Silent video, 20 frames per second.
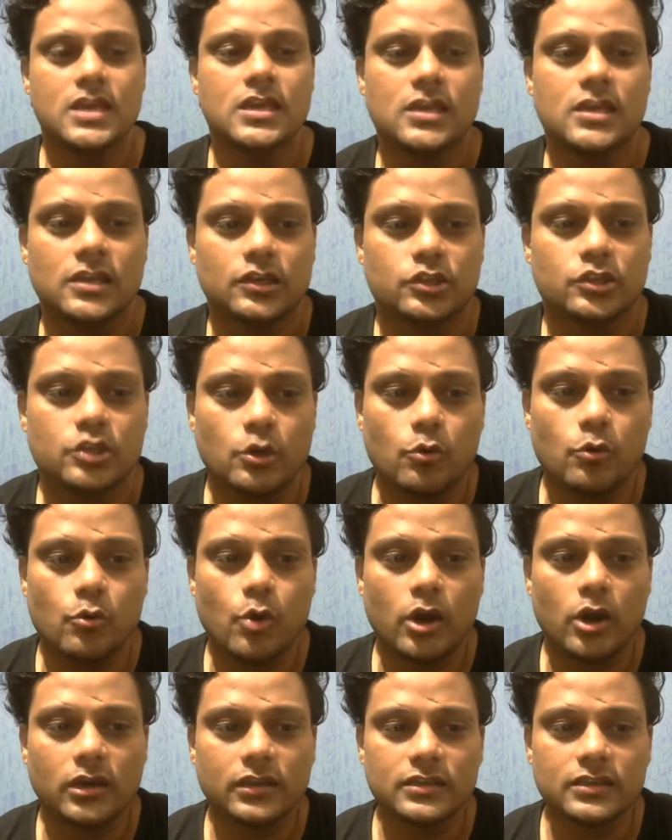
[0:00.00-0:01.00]
So
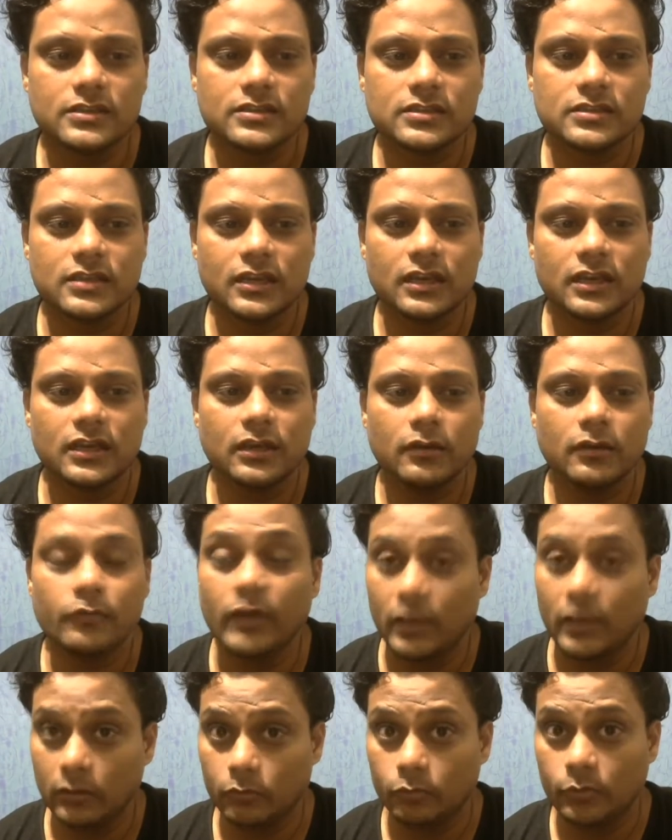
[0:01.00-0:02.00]
what is,
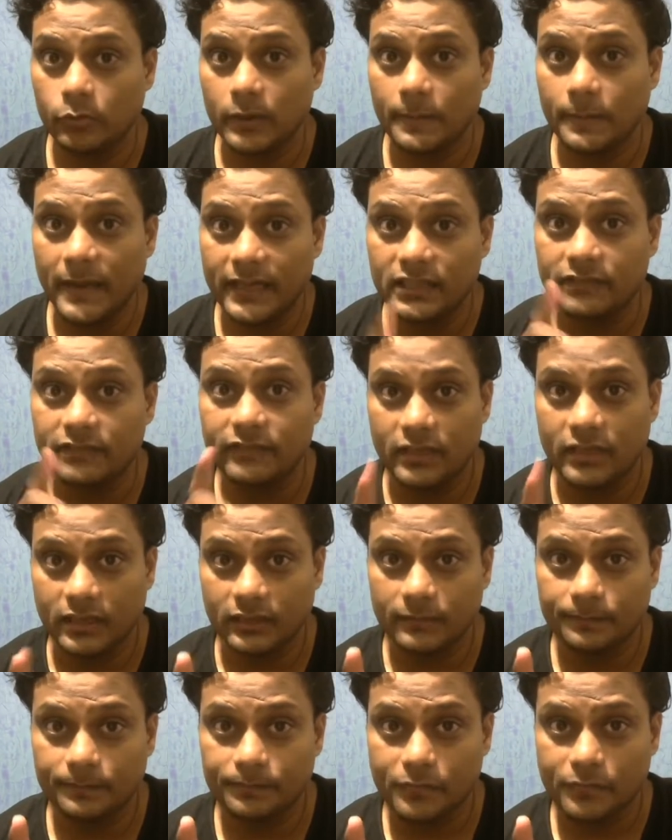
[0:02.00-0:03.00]
by the
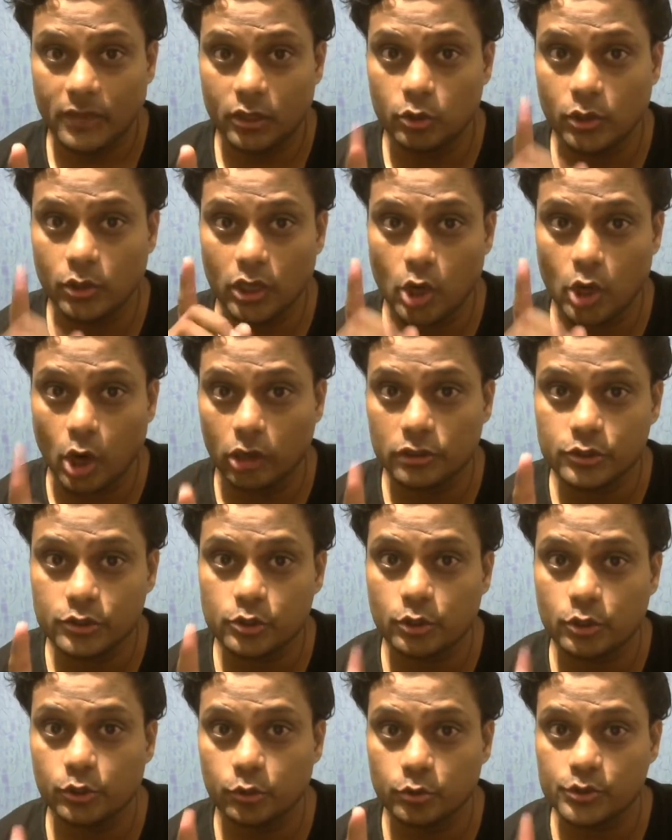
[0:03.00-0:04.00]
way, you can
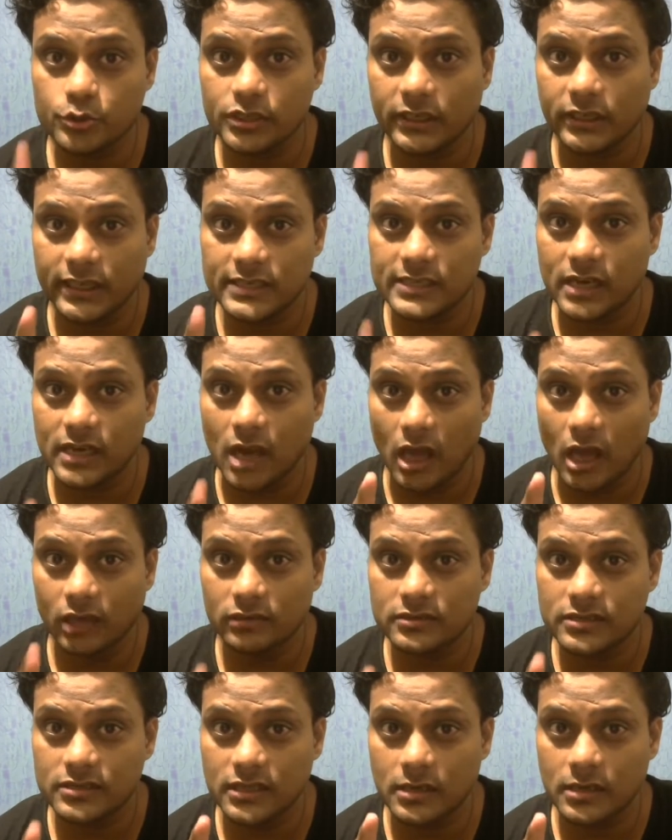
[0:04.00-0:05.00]
also use it as an
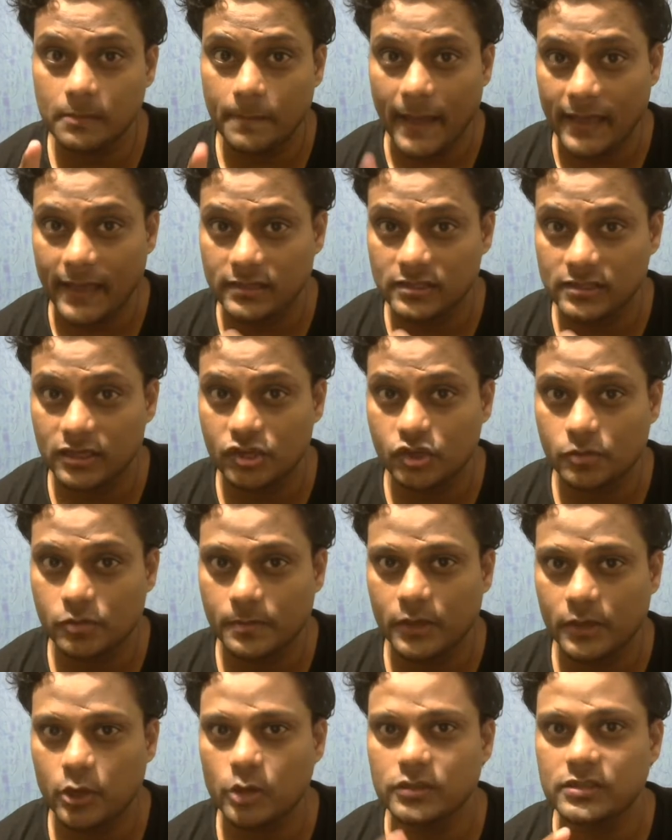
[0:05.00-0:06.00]
unseen passage
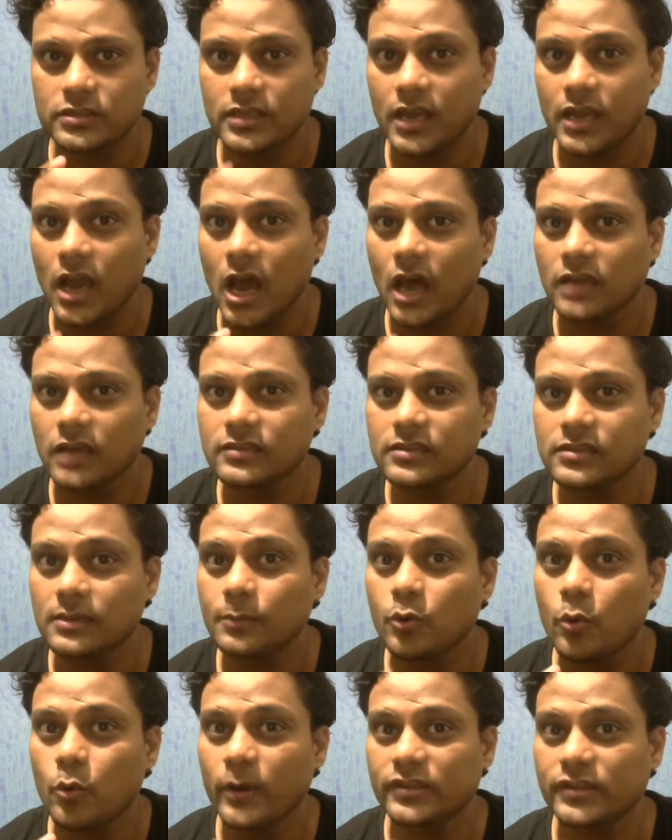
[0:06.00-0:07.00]
because there are
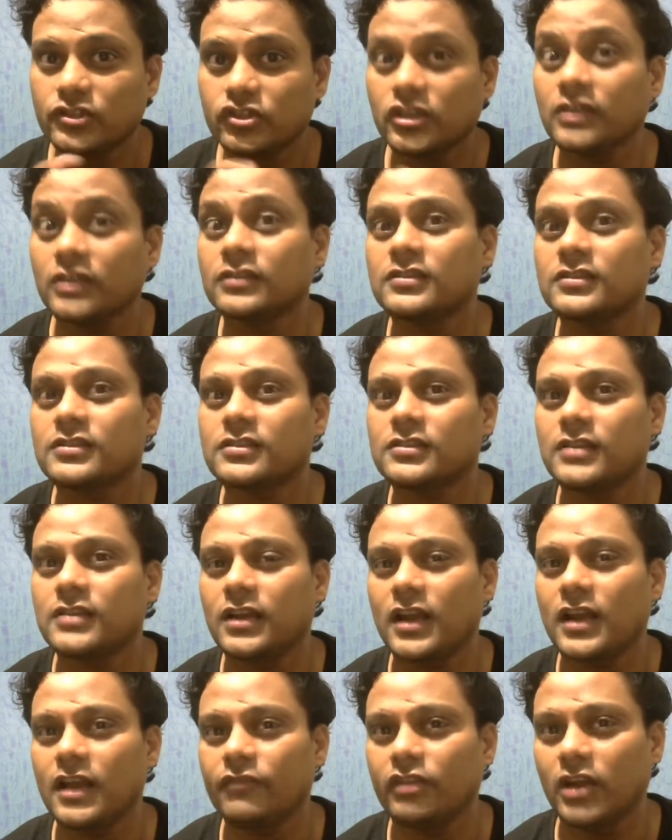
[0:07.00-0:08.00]
some questions
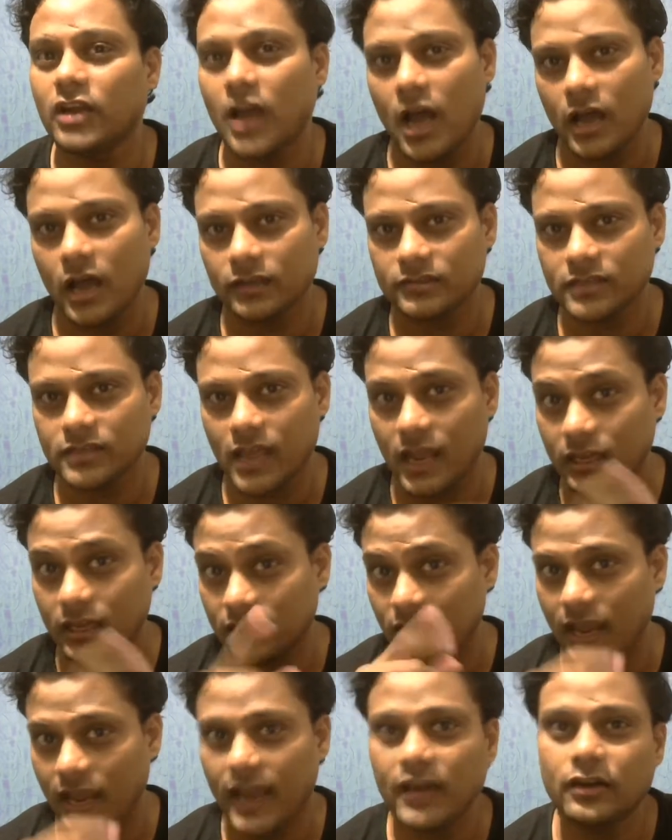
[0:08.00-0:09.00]
that I will ask at
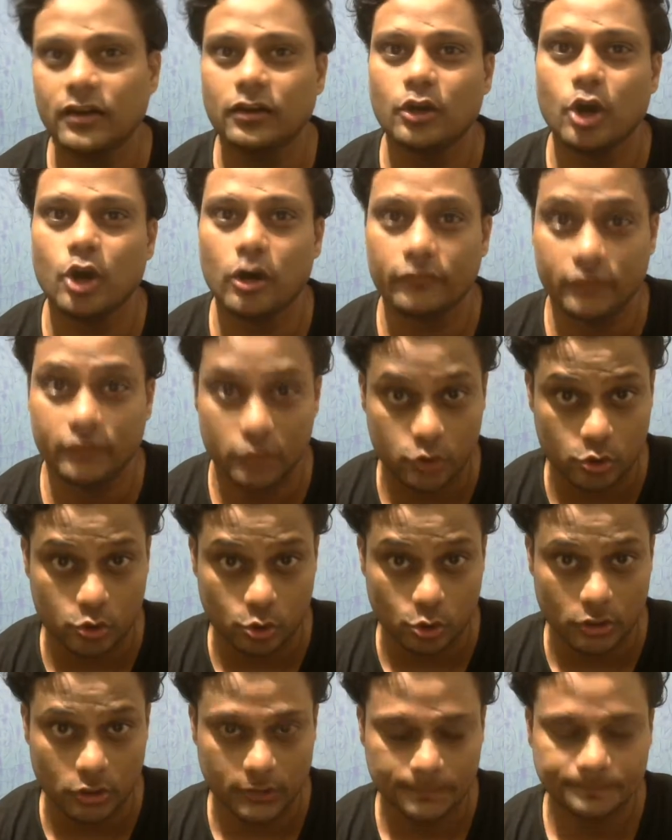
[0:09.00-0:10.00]
the end of the
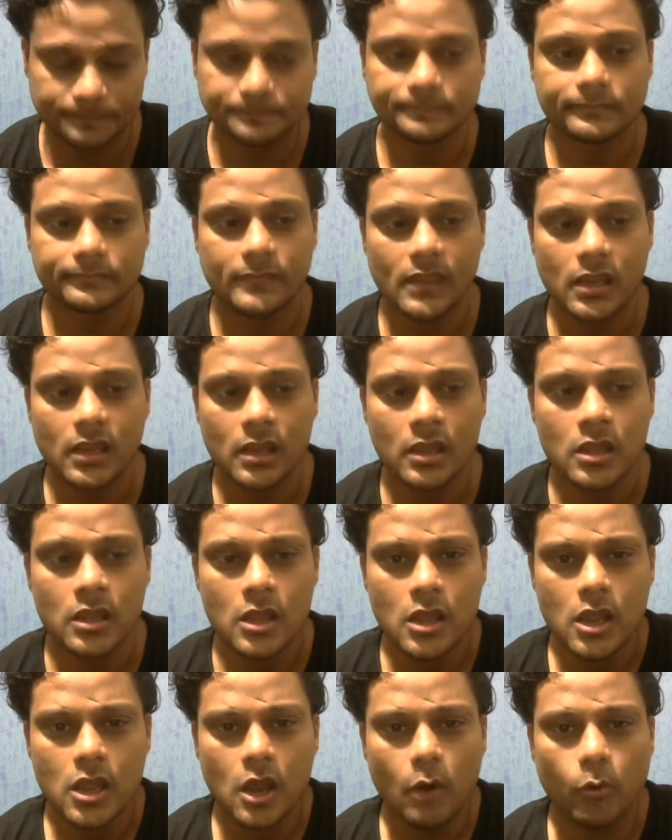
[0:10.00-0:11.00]
story.
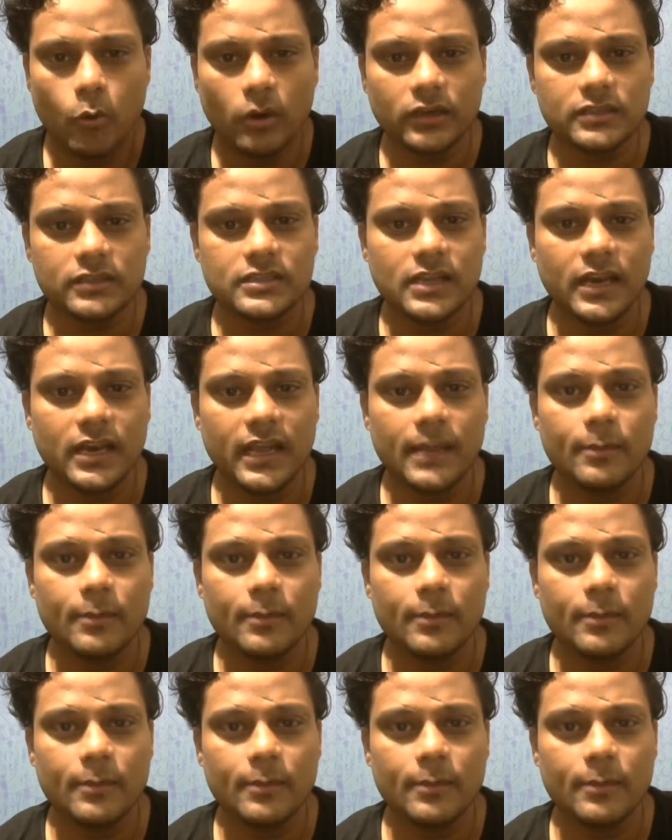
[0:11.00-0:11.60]
What is the name